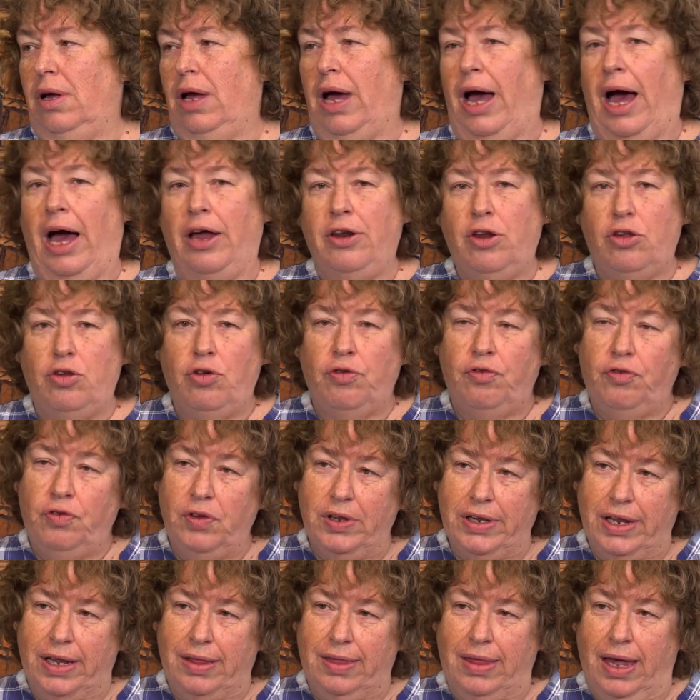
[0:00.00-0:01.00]
How did you
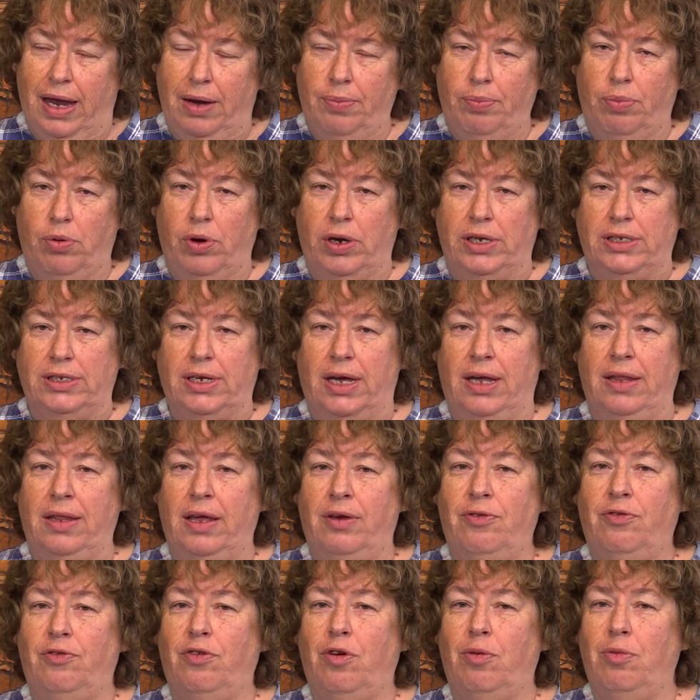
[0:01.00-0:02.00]
feel at that point? And
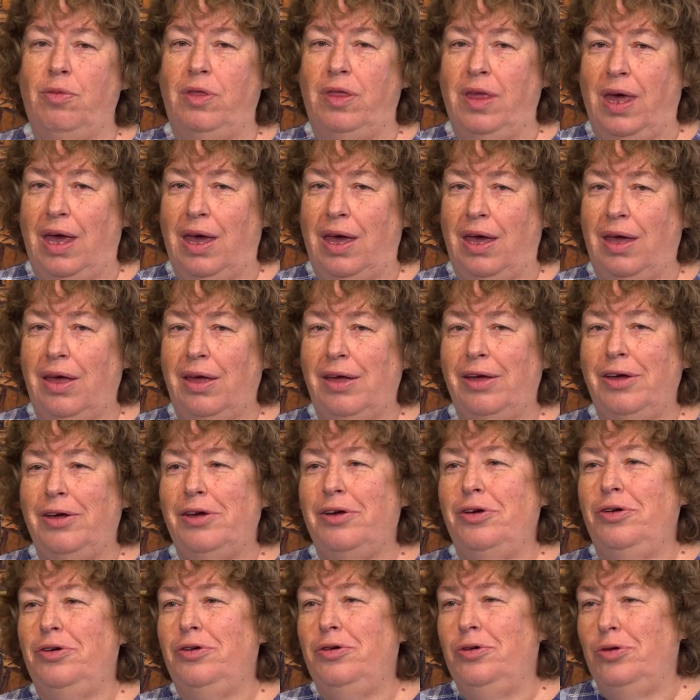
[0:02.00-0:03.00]
then from there,
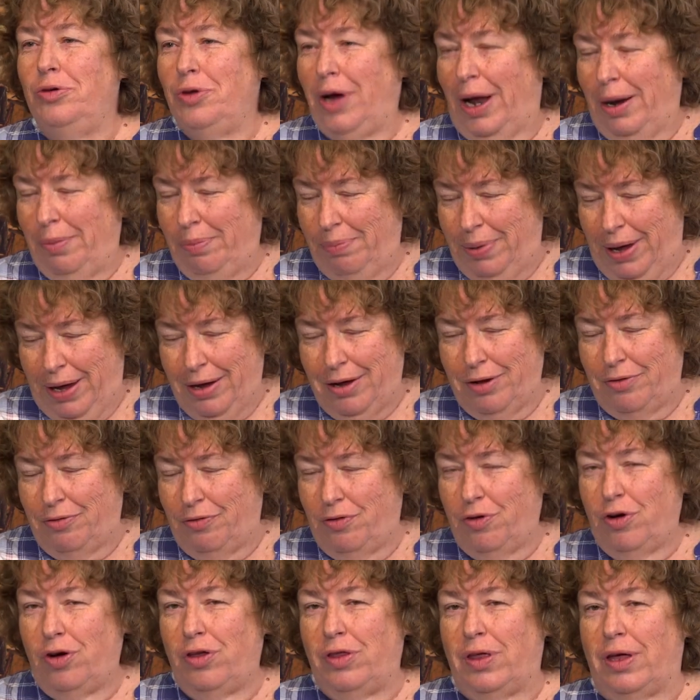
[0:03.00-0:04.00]
you unpack it
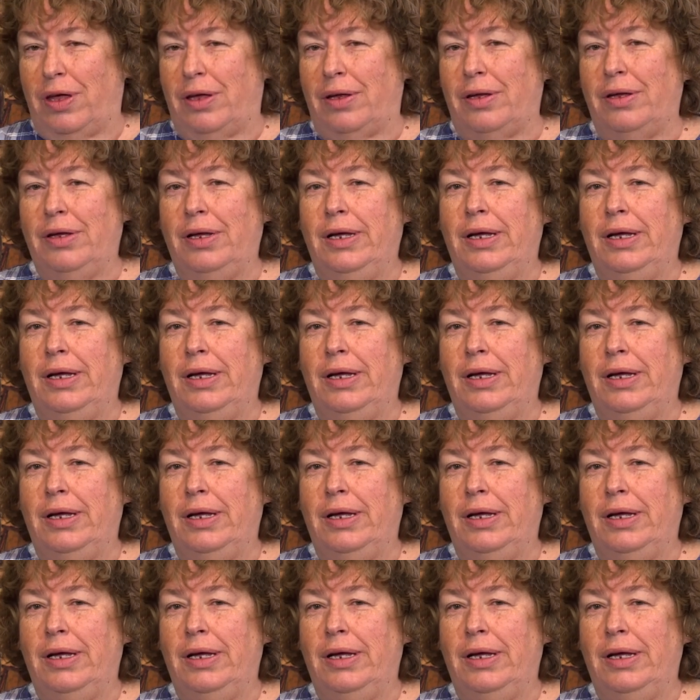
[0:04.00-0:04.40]
further.